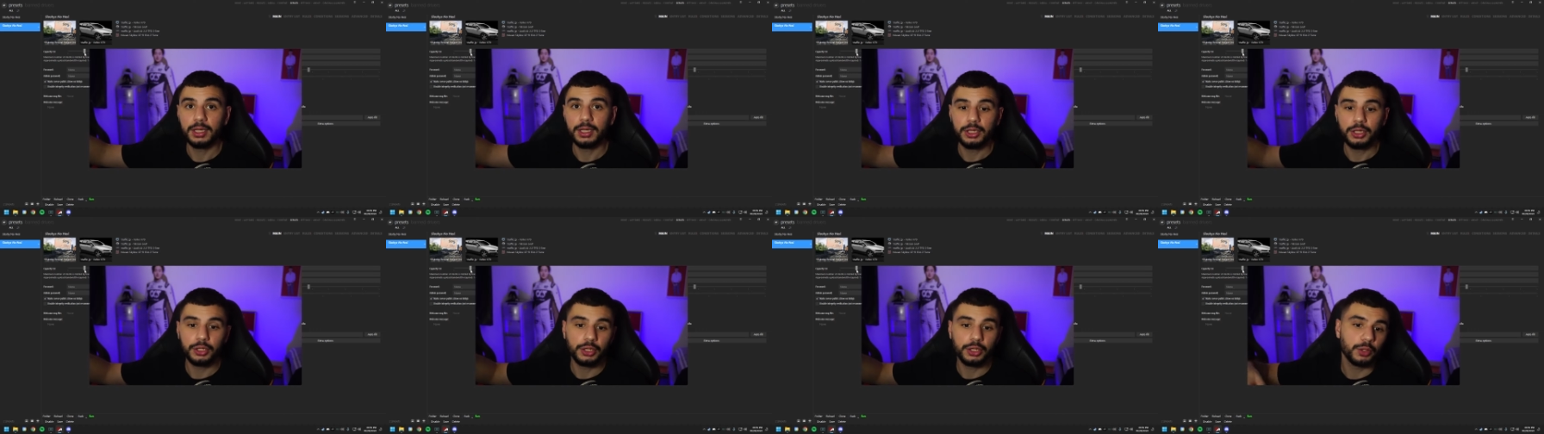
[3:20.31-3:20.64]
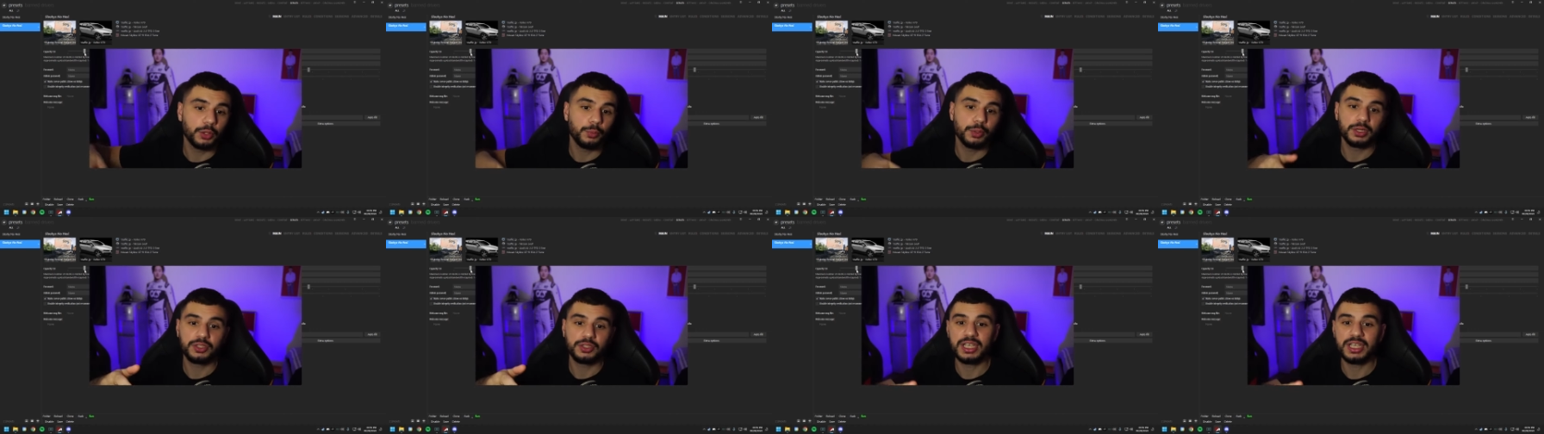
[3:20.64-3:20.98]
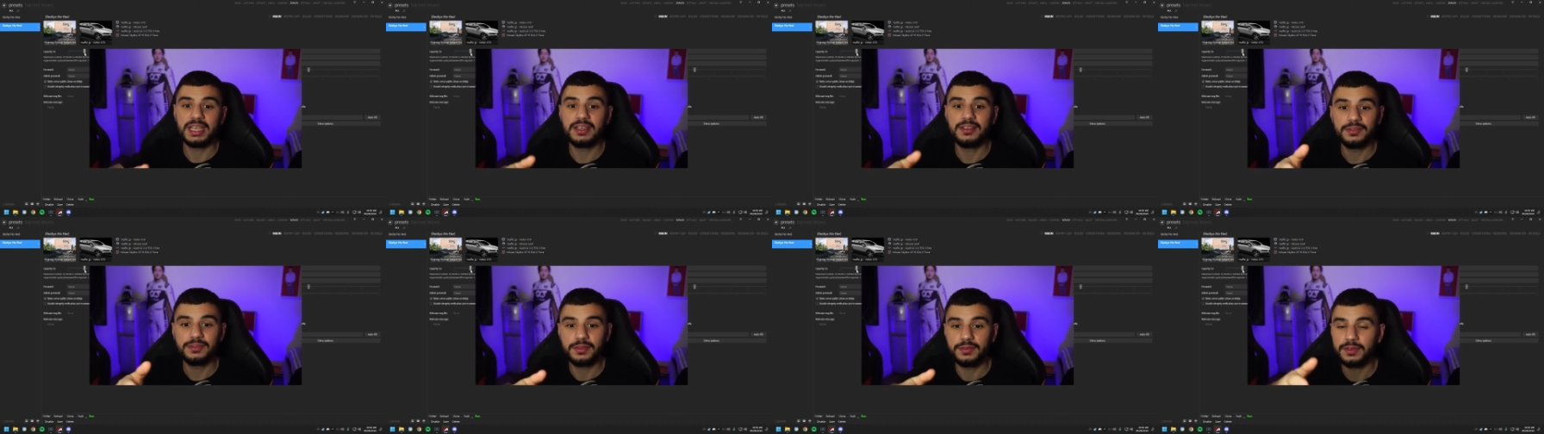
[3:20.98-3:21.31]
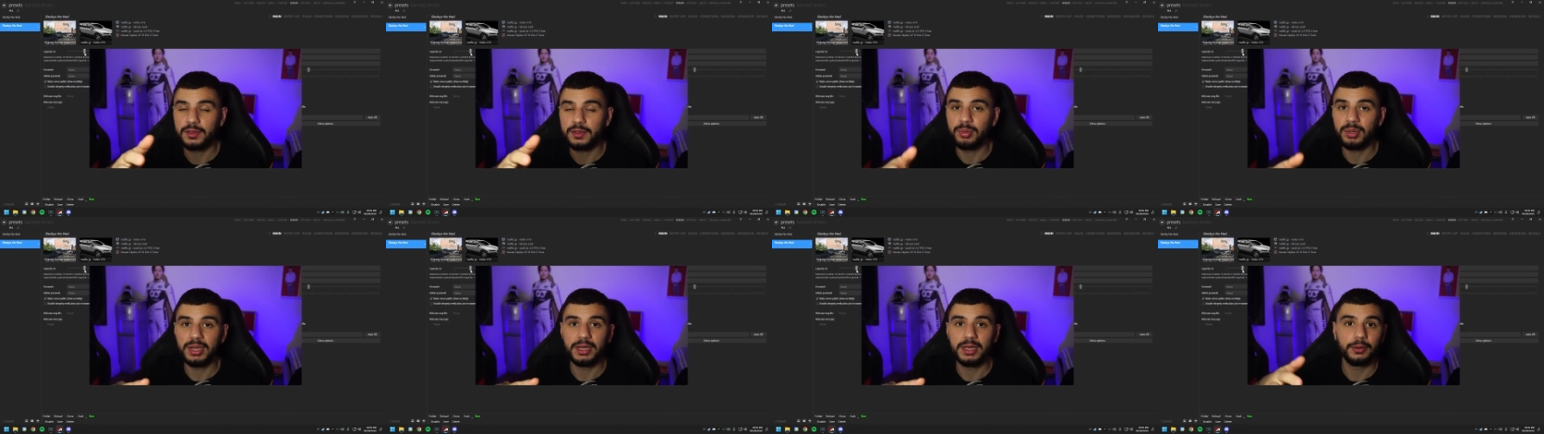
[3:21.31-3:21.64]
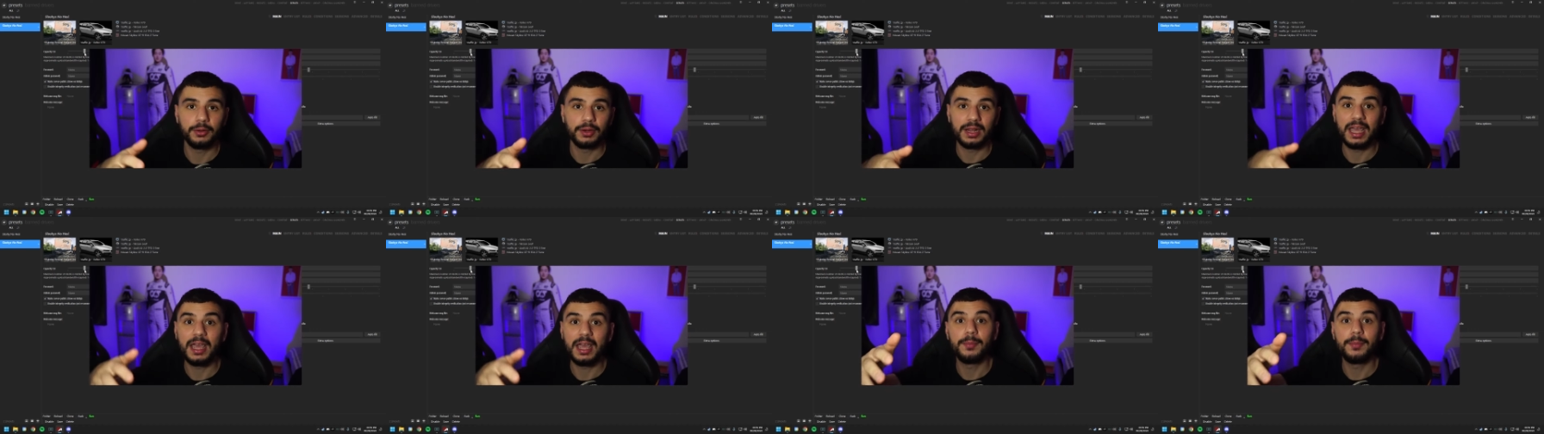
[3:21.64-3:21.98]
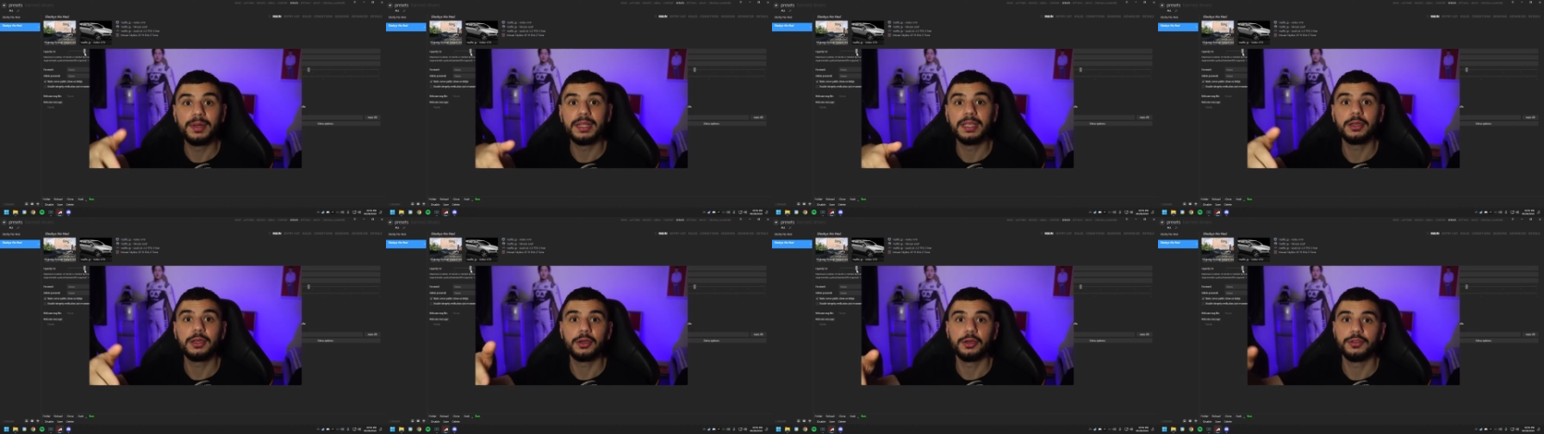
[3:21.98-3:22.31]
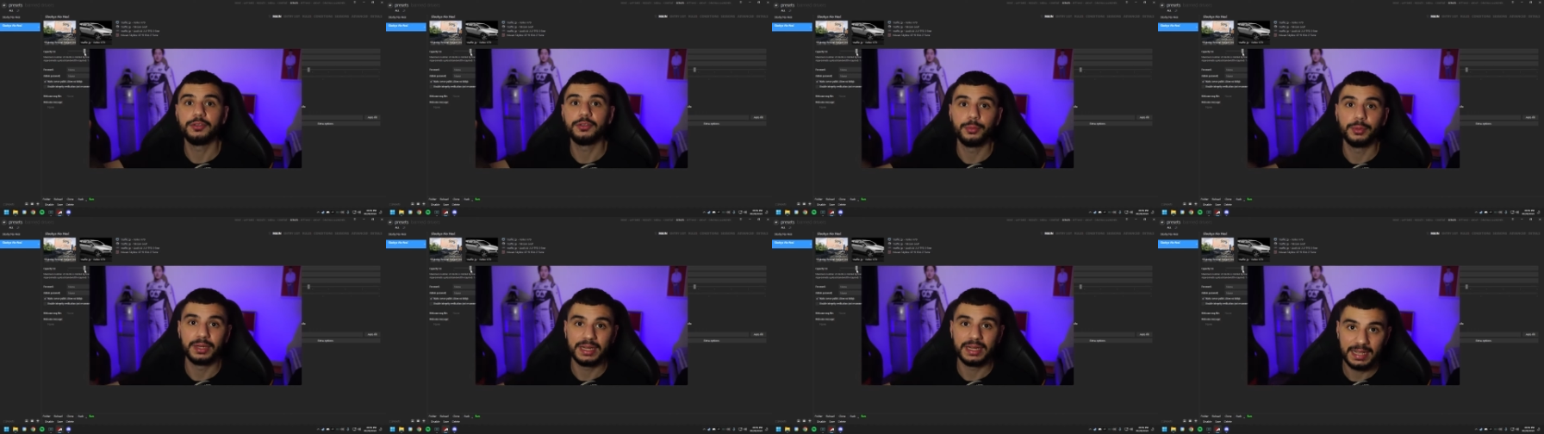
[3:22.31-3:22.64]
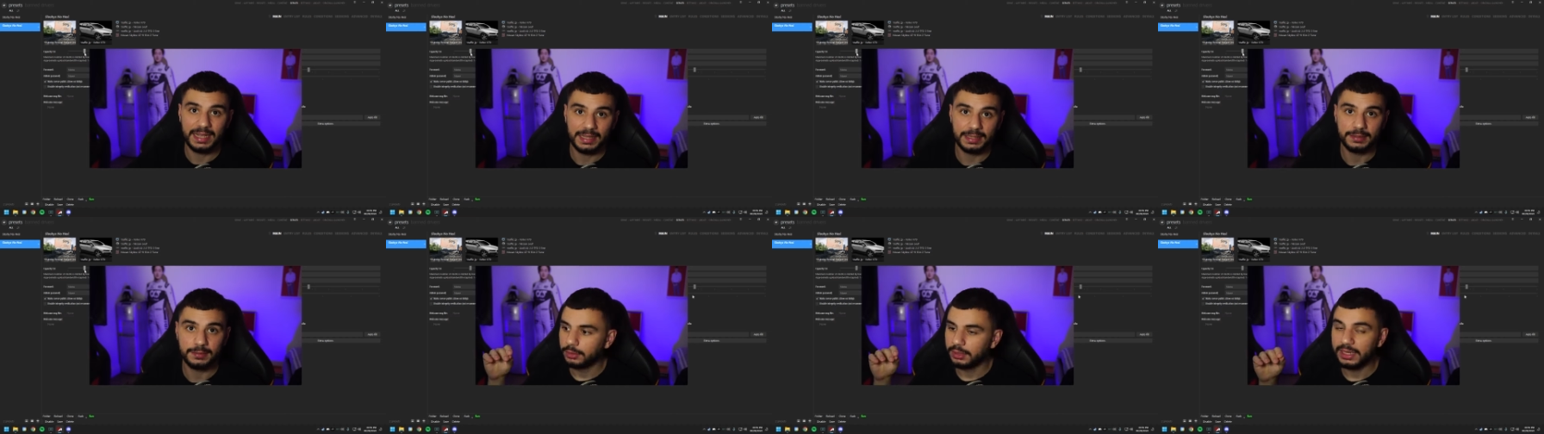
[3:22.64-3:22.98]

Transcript: you're going to want to change this depending on how many cars you want to add.